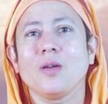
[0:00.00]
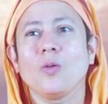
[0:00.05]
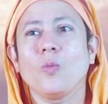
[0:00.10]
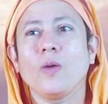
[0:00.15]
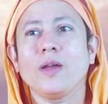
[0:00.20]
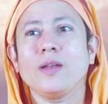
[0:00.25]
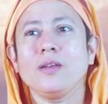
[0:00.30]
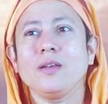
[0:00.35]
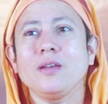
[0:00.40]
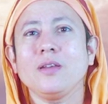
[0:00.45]

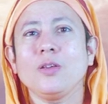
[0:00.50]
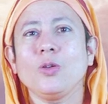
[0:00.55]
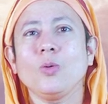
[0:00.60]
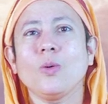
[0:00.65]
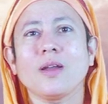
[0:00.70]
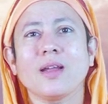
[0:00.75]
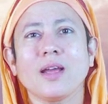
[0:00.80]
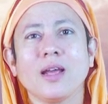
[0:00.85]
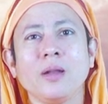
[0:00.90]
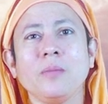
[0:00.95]
When you
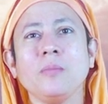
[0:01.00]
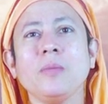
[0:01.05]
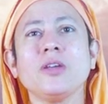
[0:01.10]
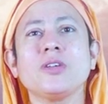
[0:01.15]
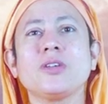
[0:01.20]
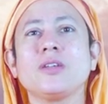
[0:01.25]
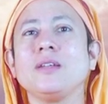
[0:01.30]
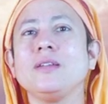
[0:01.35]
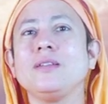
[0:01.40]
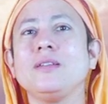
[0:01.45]
are
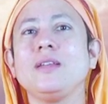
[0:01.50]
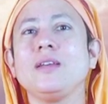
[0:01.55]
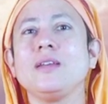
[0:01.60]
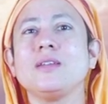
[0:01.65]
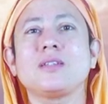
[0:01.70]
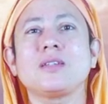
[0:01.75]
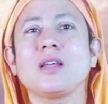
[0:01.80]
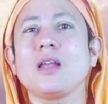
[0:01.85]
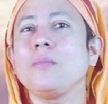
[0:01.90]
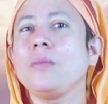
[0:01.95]
enmeshed in
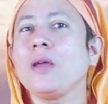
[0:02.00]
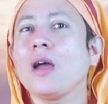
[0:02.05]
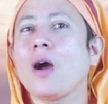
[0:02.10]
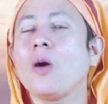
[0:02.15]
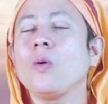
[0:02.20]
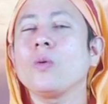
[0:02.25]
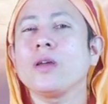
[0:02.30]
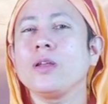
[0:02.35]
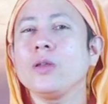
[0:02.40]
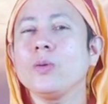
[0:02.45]
these, tell me,
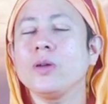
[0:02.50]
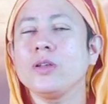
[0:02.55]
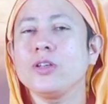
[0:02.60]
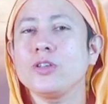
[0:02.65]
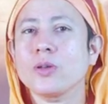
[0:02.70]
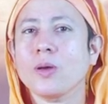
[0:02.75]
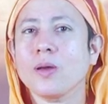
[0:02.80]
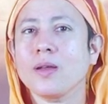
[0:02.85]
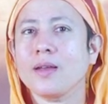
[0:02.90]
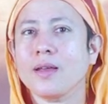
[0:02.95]
how can you
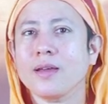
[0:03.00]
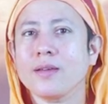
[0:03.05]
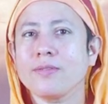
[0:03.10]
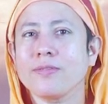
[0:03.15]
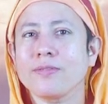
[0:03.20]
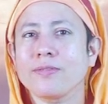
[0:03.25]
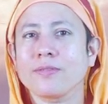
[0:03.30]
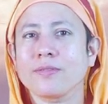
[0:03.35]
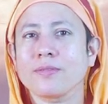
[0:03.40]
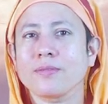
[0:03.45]
enjoy
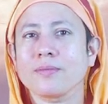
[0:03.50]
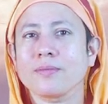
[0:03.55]
life?